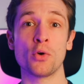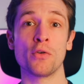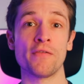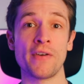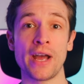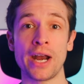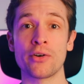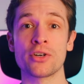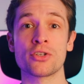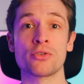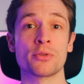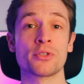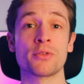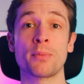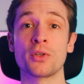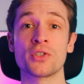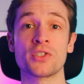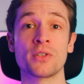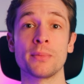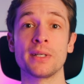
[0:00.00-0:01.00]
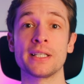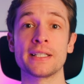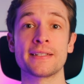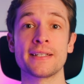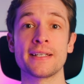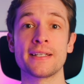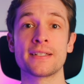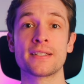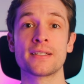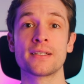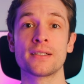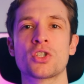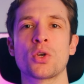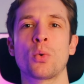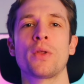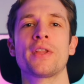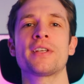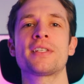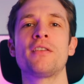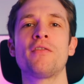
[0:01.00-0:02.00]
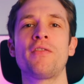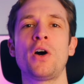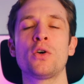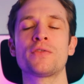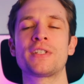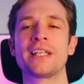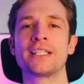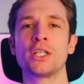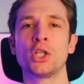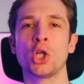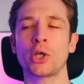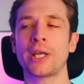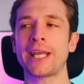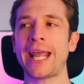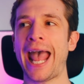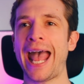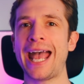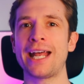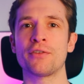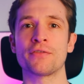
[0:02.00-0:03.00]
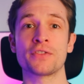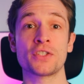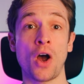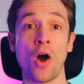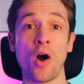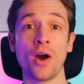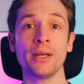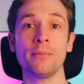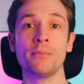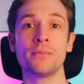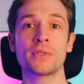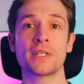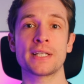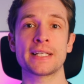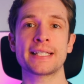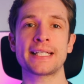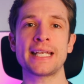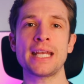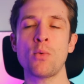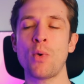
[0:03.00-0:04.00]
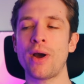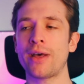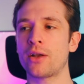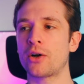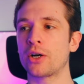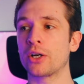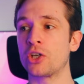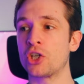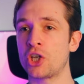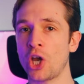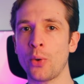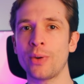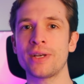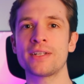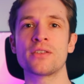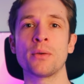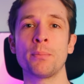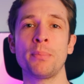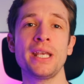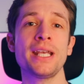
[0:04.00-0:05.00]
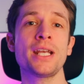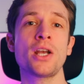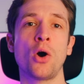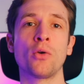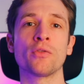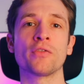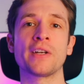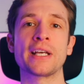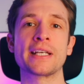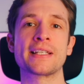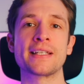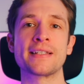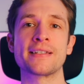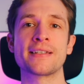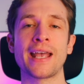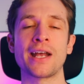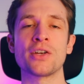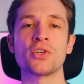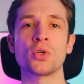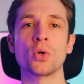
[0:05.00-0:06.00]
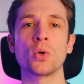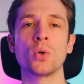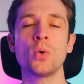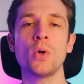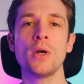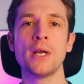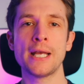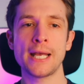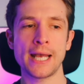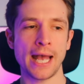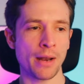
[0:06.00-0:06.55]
your various responsibilities. So what this involves is looking ahead of time to see where there are going to be conflicts in schedule